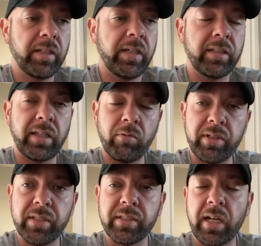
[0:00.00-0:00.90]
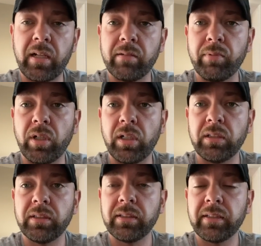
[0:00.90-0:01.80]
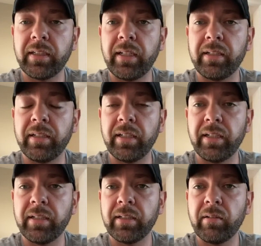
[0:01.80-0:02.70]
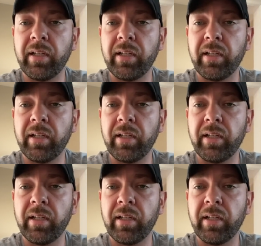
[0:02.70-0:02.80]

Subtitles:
And then they went to the solid ball and did it,